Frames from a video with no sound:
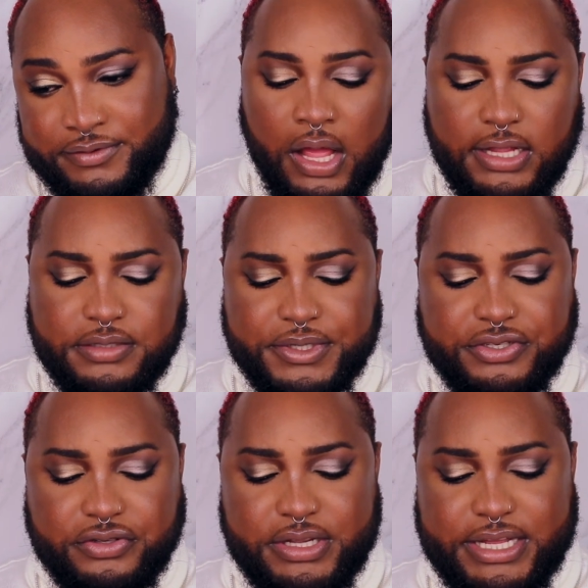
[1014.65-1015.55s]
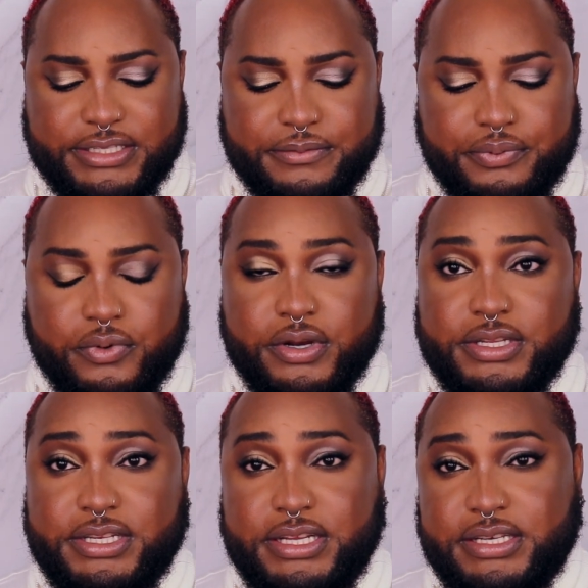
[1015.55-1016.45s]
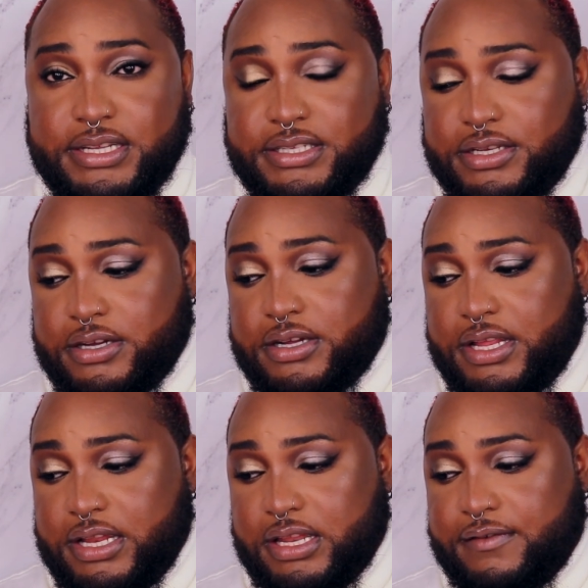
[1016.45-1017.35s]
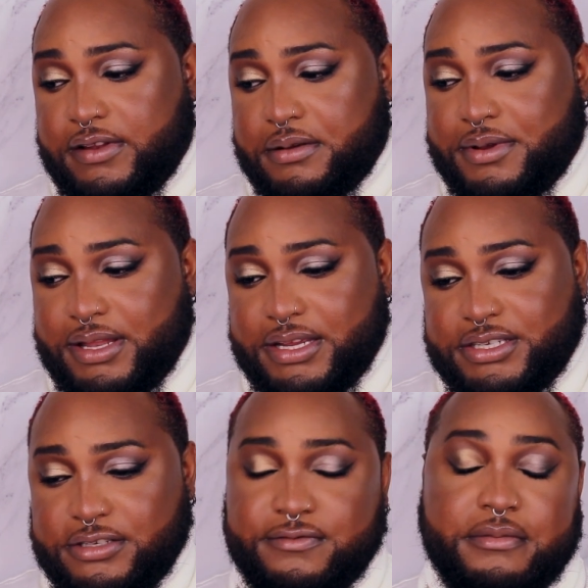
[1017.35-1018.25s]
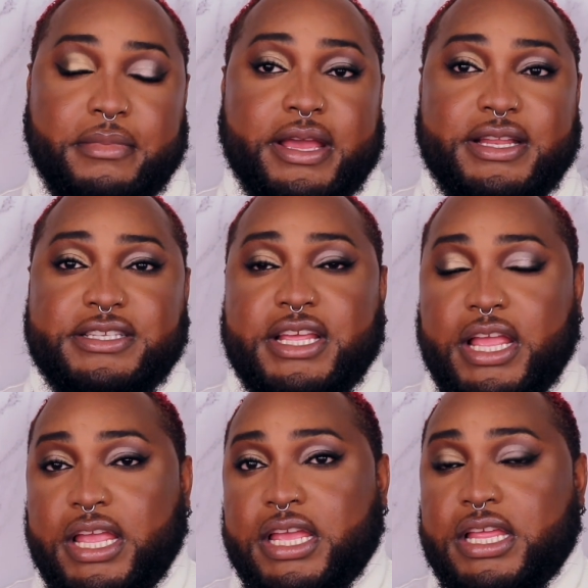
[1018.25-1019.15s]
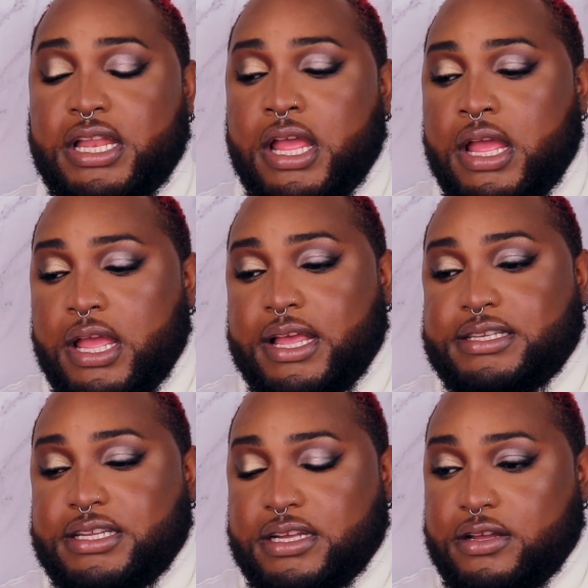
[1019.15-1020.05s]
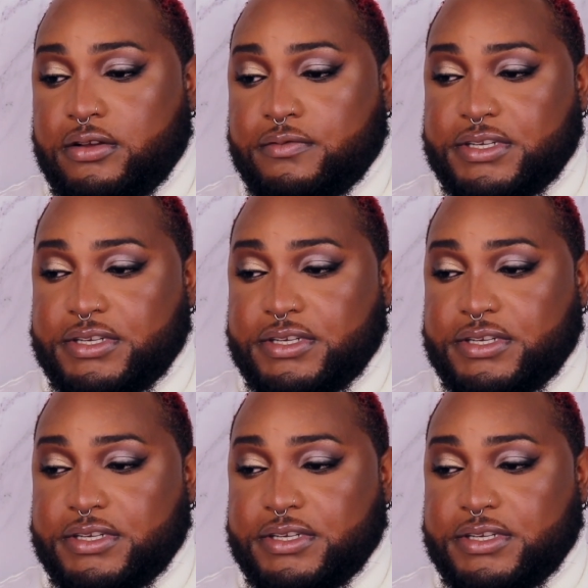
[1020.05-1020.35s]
Also, make sure you guys support the Dust Dawn and Level Up collections from Midas and Esta Co.